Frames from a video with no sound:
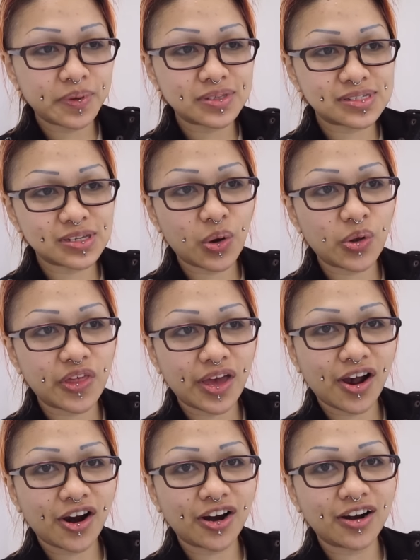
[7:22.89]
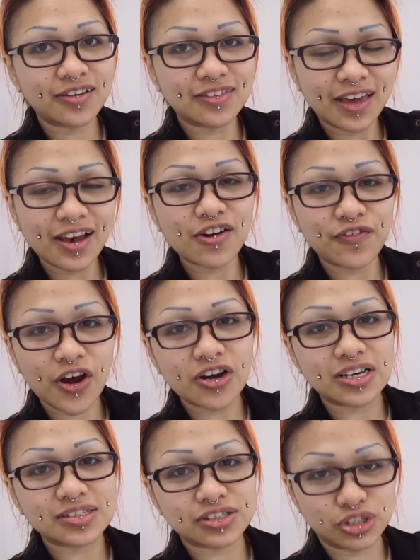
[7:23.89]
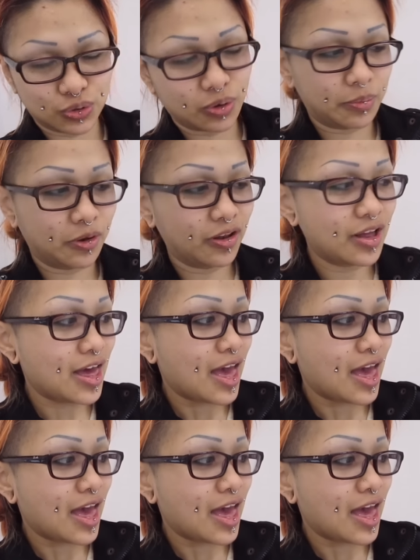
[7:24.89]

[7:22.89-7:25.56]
and so they are very durable,